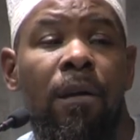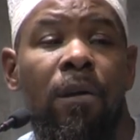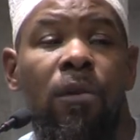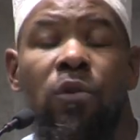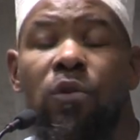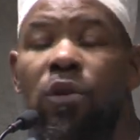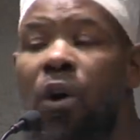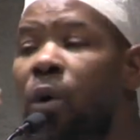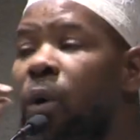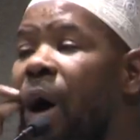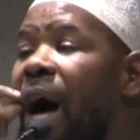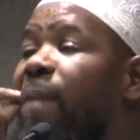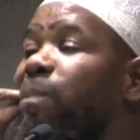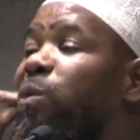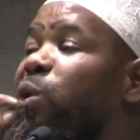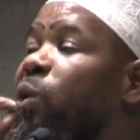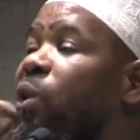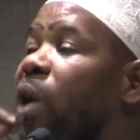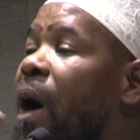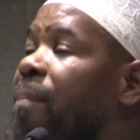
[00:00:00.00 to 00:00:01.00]
So
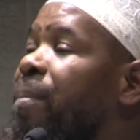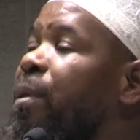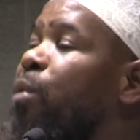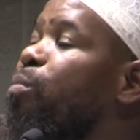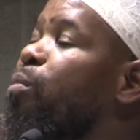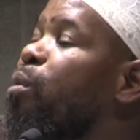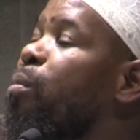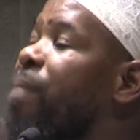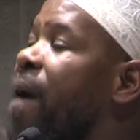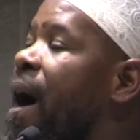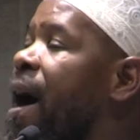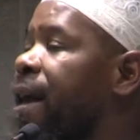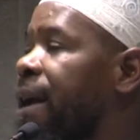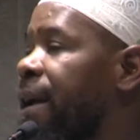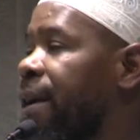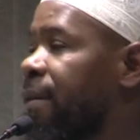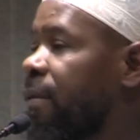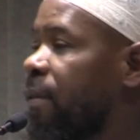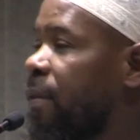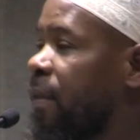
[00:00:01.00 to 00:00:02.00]
Abdullah bin
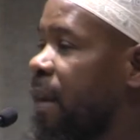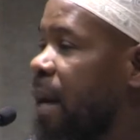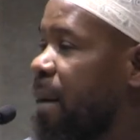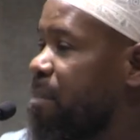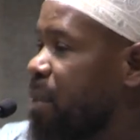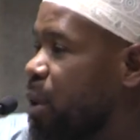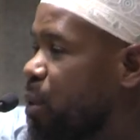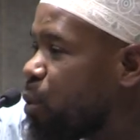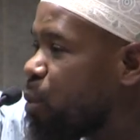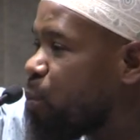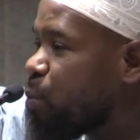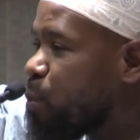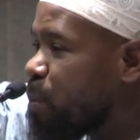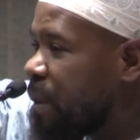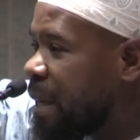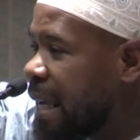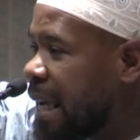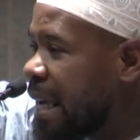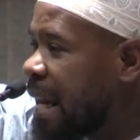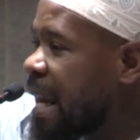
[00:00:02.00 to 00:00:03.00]
Mubarak, the Amir
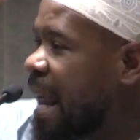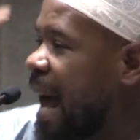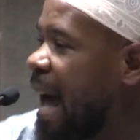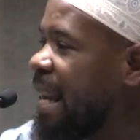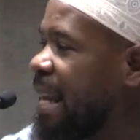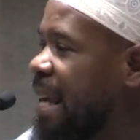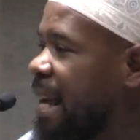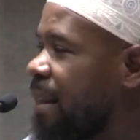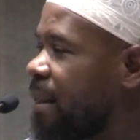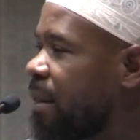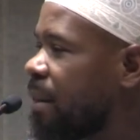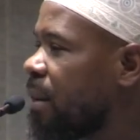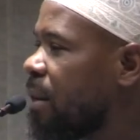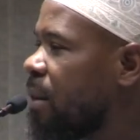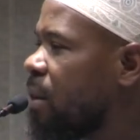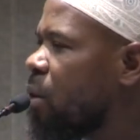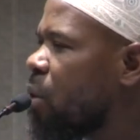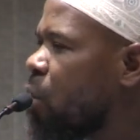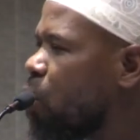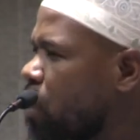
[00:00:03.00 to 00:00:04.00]
al-Mu'mineen in Hadith,
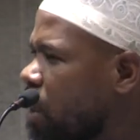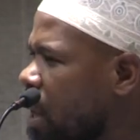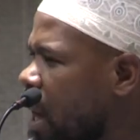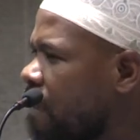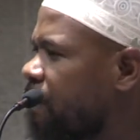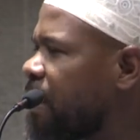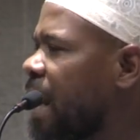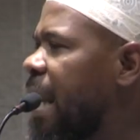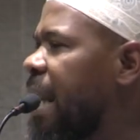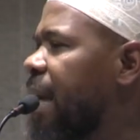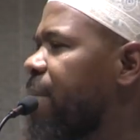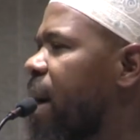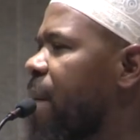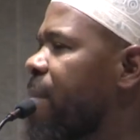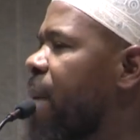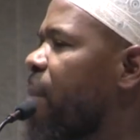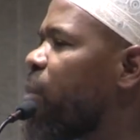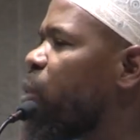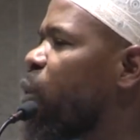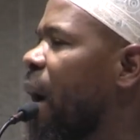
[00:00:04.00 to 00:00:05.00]
who loved
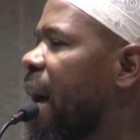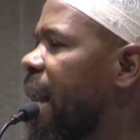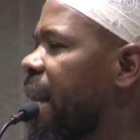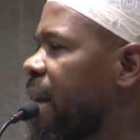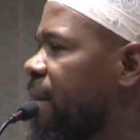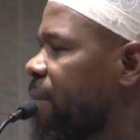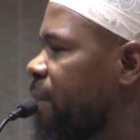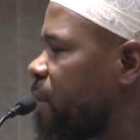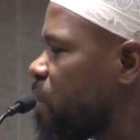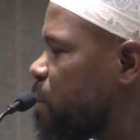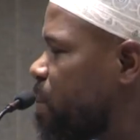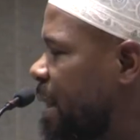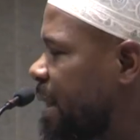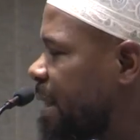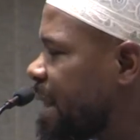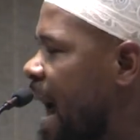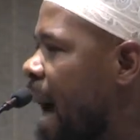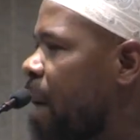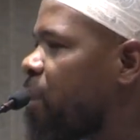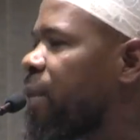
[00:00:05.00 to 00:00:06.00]
Al-Imam Abu Hanifa, spent
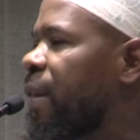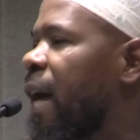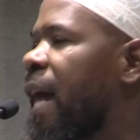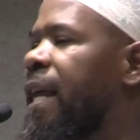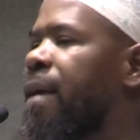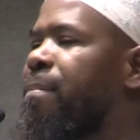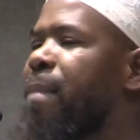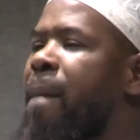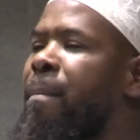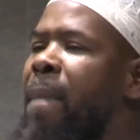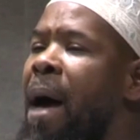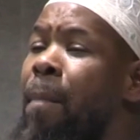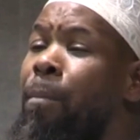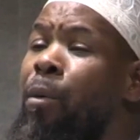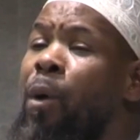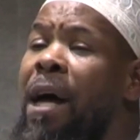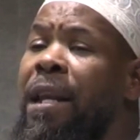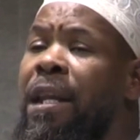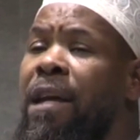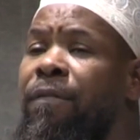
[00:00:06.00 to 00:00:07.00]
time with Al-Imam
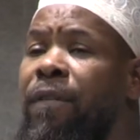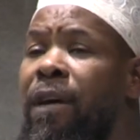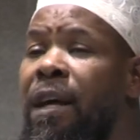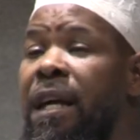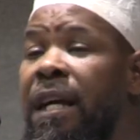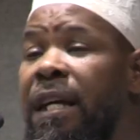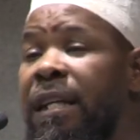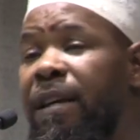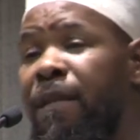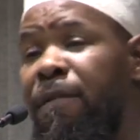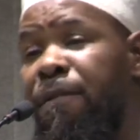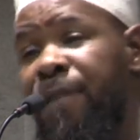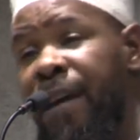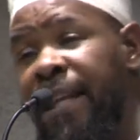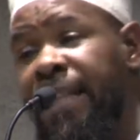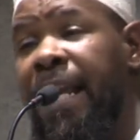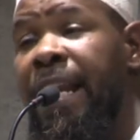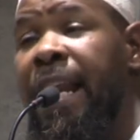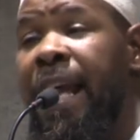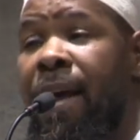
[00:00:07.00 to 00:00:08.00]
Abu Hanifa,
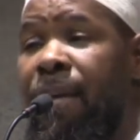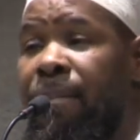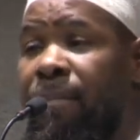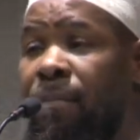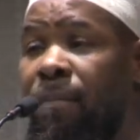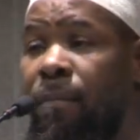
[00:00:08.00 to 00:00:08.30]
defended him.